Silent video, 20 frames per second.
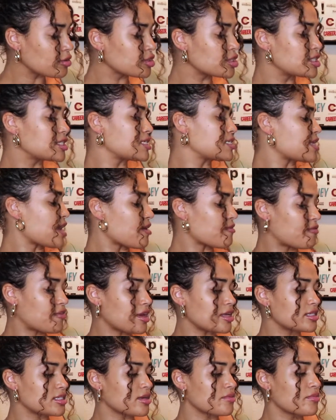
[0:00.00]
holder does not
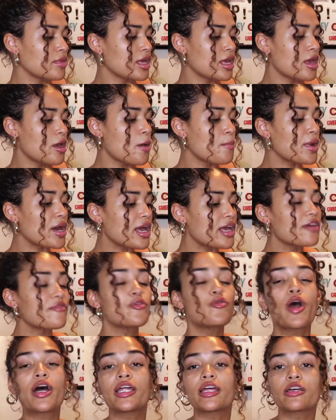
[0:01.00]
fit. So, but if
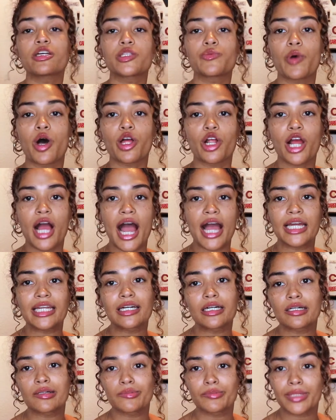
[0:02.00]
you have like a smaller
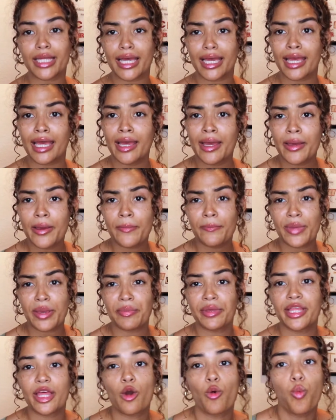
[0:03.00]
item, like
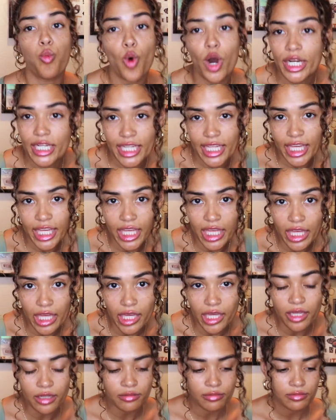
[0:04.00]
maybe like one
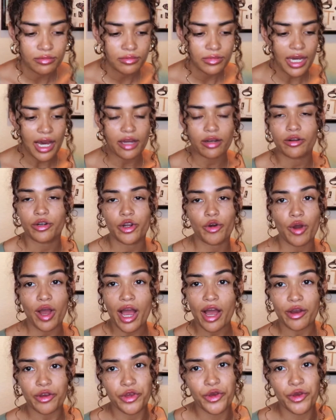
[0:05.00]
key, I don't know how